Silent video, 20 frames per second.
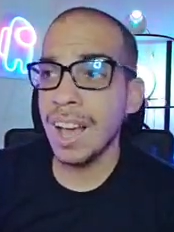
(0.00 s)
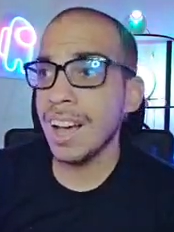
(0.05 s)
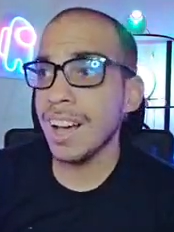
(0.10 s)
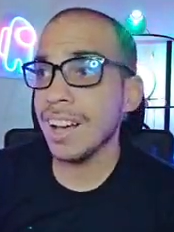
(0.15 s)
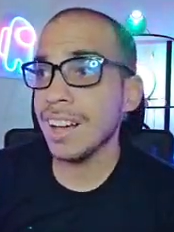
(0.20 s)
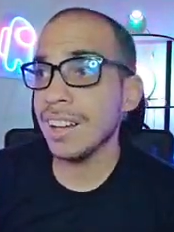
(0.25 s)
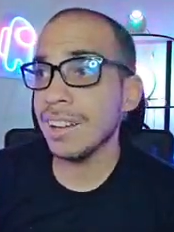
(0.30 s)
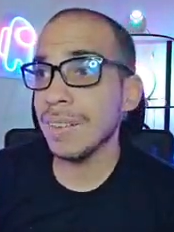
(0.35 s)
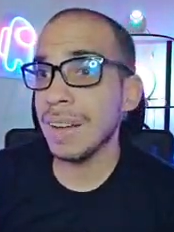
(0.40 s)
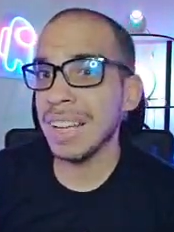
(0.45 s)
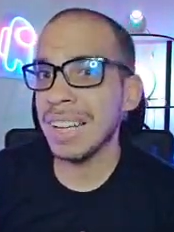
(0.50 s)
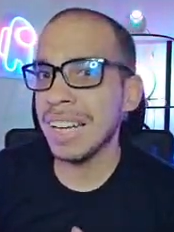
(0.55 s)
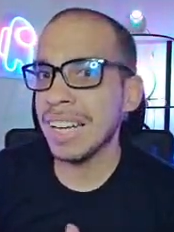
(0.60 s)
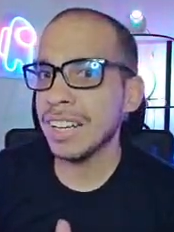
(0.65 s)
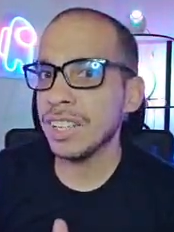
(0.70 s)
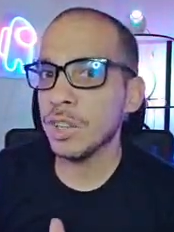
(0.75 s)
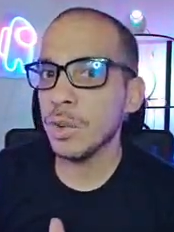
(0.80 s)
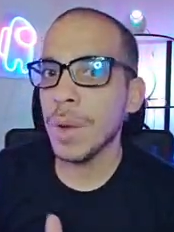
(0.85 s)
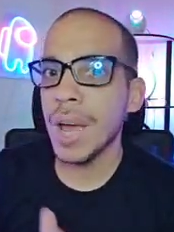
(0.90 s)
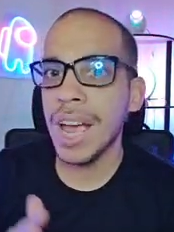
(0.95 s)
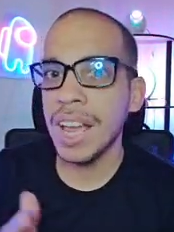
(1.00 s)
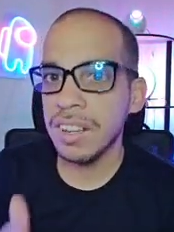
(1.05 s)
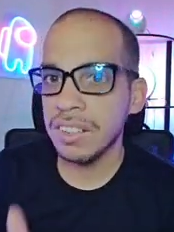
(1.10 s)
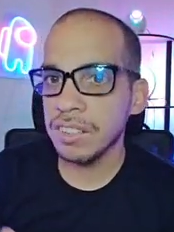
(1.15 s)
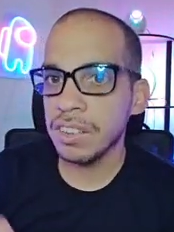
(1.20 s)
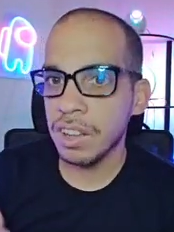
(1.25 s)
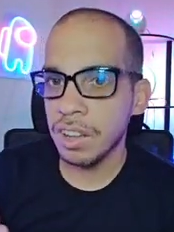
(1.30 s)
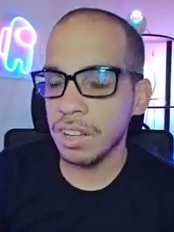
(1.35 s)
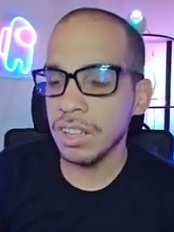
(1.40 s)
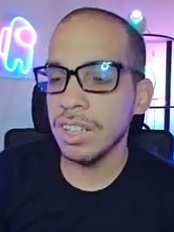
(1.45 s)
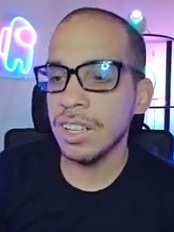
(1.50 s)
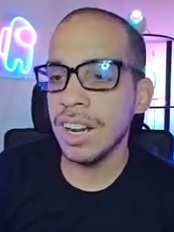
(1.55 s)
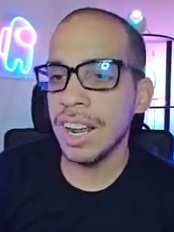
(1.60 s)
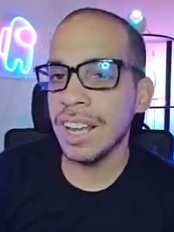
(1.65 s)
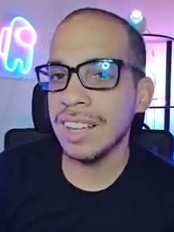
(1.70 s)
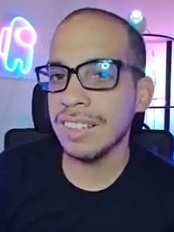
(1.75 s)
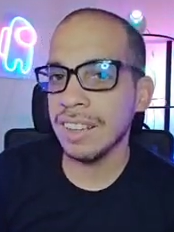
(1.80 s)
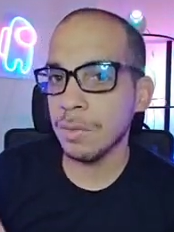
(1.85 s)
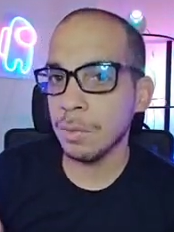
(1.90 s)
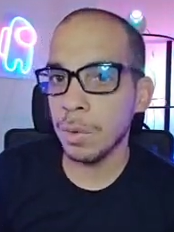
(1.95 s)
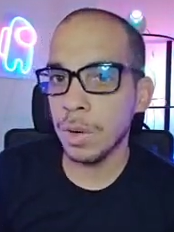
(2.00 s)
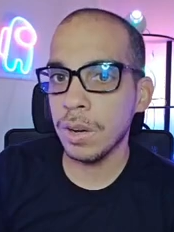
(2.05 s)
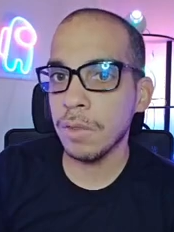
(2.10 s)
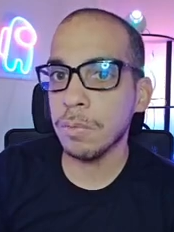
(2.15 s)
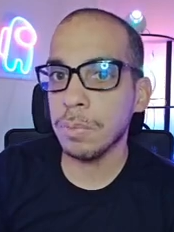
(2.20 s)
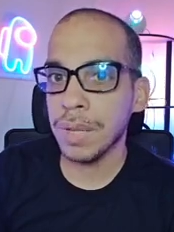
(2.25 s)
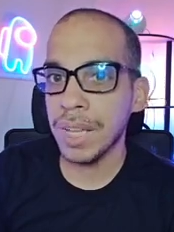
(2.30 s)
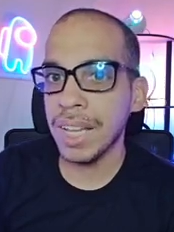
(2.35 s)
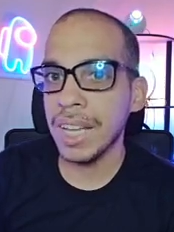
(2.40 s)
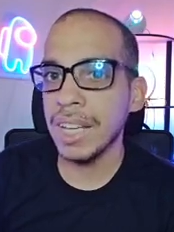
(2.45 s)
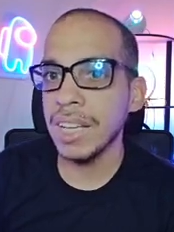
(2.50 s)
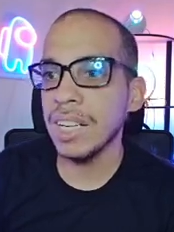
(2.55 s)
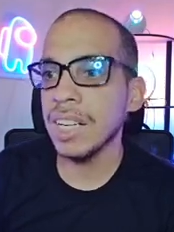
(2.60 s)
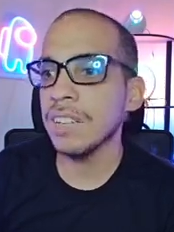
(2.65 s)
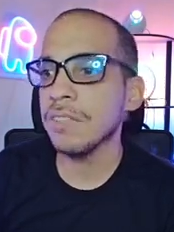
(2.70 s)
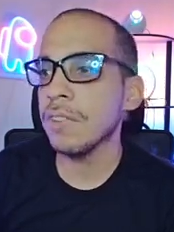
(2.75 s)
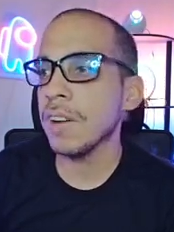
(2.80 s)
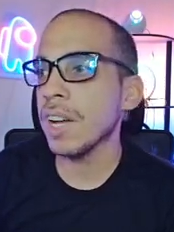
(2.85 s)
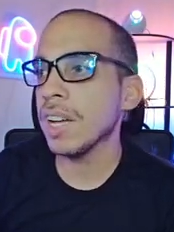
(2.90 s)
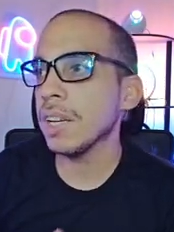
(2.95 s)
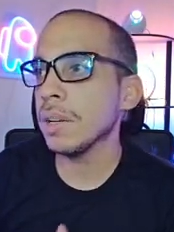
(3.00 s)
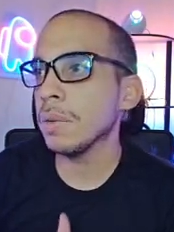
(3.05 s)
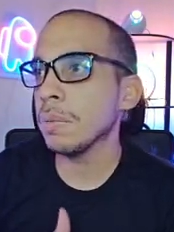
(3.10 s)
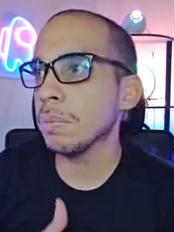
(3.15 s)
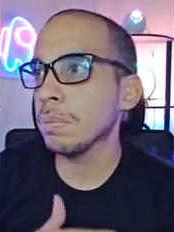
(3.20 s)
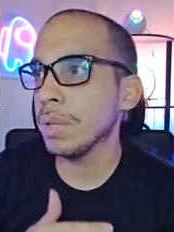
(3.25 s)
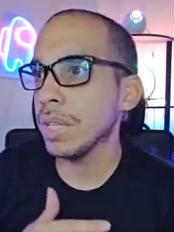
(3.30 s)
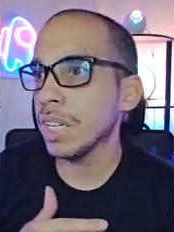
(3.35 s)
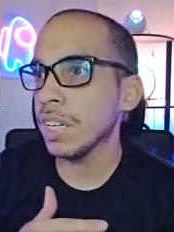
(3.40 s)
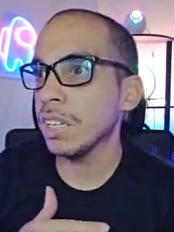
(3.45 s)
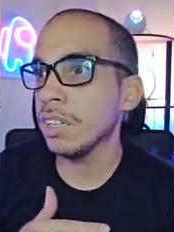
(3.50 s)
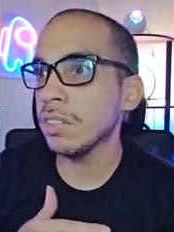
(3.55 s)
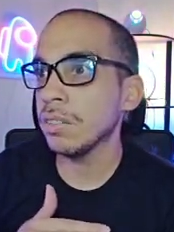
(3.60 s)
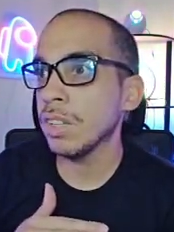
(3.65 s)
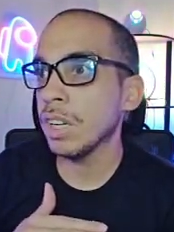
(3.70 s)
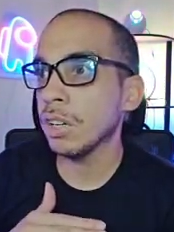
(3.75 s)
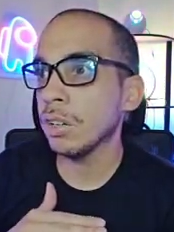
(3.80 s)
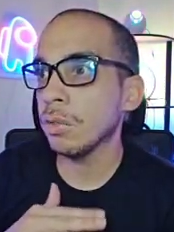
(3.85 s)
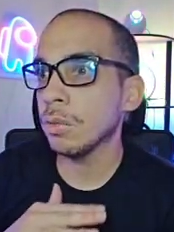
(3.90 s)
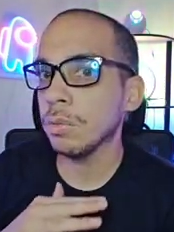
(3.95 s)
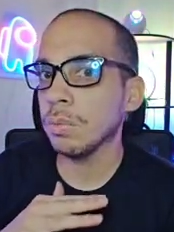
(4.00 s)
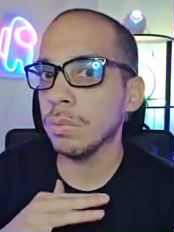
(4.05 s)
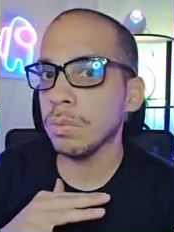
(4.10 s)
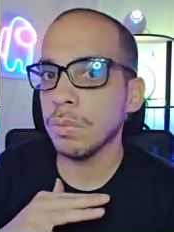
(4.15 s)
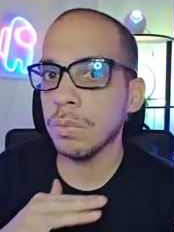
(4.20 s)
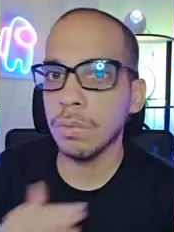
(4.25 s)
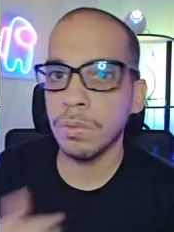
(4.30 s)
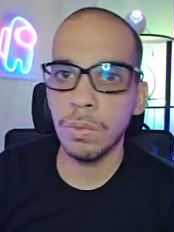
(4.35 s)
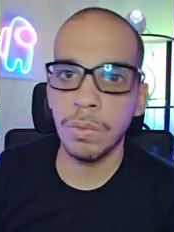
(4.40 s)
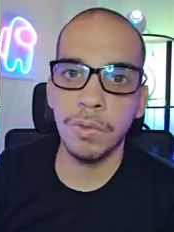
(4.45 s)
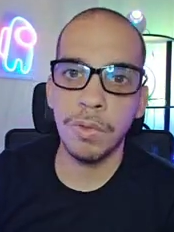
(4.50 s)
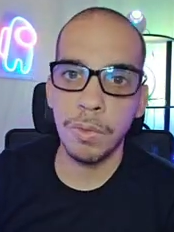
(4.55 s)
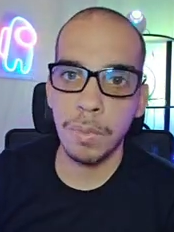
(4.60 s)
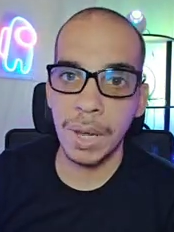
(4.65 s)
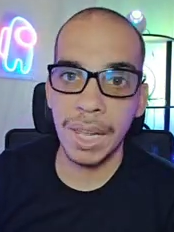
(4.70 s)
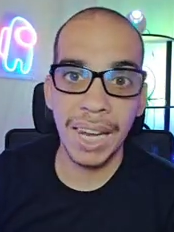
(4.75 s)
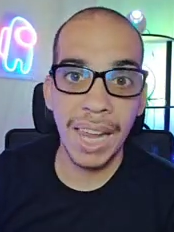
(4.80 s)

Uh, I didn't do as good as I would have played if I played it, you know, for my